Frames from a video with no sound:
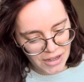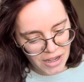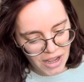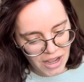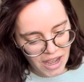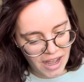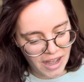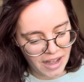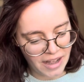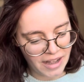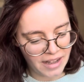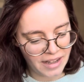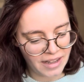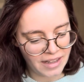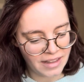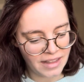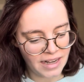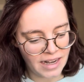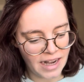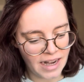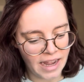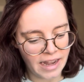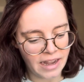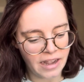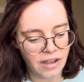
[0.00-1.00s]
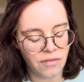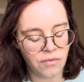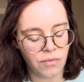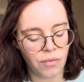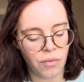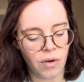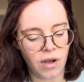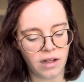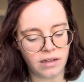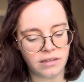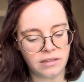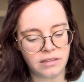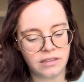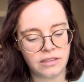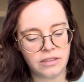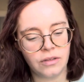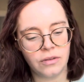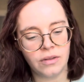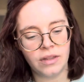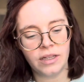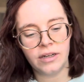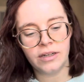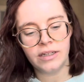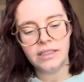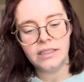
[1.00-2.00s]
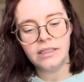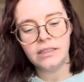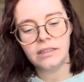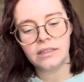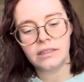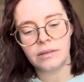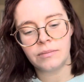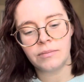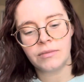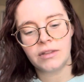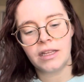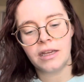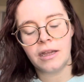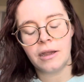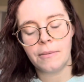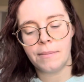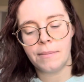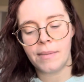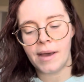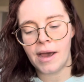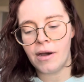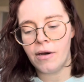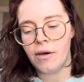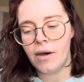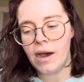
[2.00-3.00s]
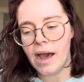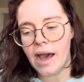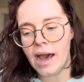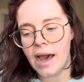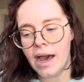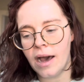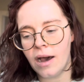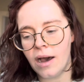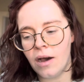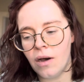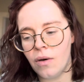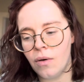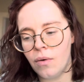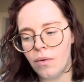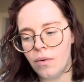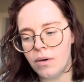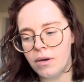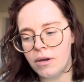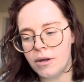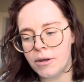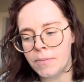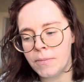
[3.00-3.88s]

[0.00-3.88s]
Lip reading: The Knight of Wands. So there is something about how